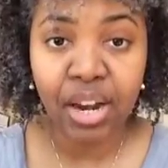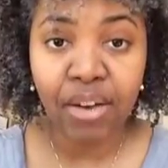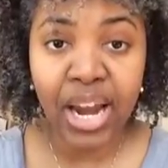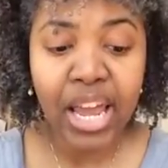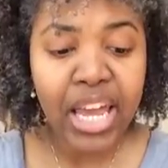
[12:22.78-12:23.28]

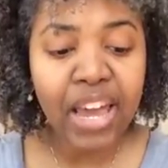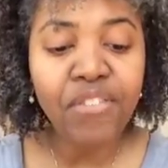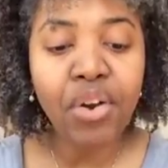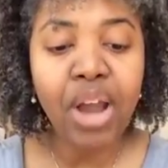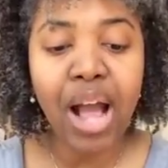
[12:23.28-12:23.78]
right?
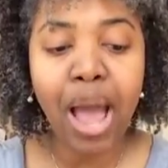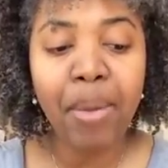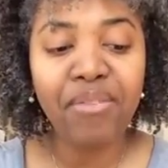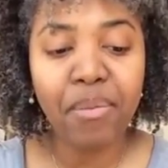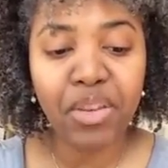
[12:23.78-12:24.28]
If you're not
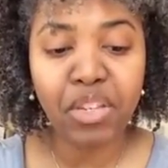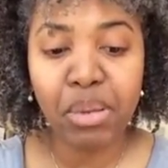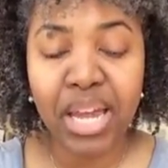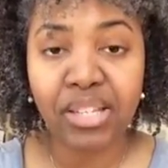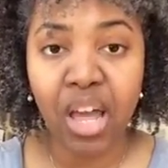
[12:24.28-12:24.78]
coming from this
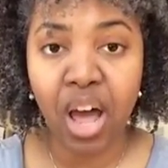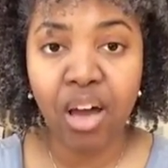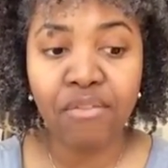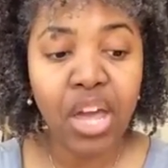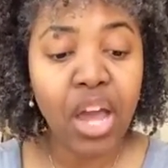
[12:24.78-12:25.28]
place
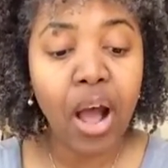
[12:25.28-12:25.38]
of,